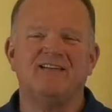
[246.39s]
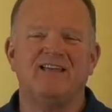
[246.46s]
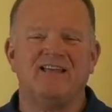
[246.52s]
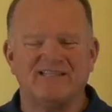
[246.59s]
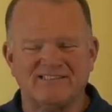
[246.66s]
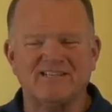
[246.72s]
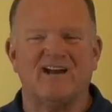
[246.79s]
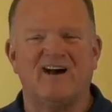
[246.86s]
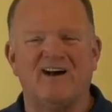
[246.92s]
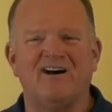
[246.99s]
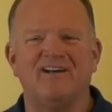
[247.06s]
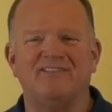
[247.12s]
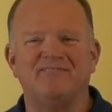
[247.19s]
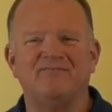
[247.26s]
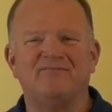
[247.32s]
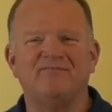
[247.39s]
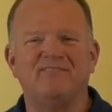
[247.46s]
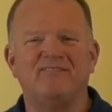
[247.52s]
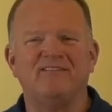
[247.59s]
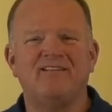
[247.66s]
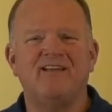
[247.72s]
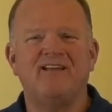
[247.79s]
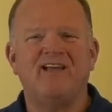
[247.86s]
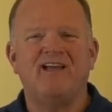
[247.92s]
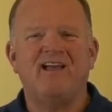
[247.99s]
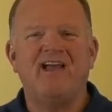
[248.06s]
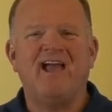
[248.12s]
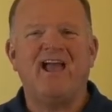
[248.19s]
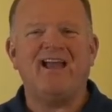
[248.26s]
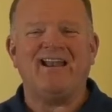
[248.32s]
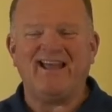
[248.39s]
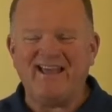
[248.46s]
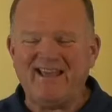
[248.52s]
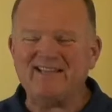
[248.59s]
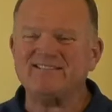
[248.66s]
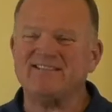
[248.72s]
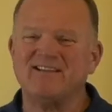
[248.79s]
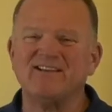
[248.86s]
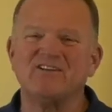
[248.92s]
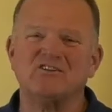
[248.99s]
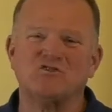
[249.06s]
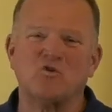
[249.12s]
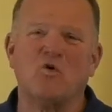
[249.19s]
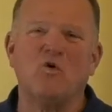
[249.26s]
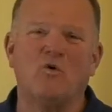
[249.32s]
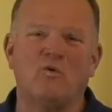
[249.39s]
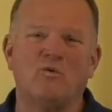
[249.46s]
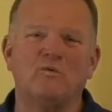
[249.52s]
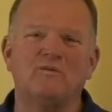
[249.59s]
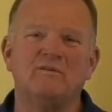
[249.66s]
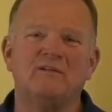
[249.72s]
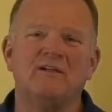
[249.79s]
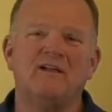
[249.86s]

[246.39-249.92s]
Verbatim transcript: is God and He's in control.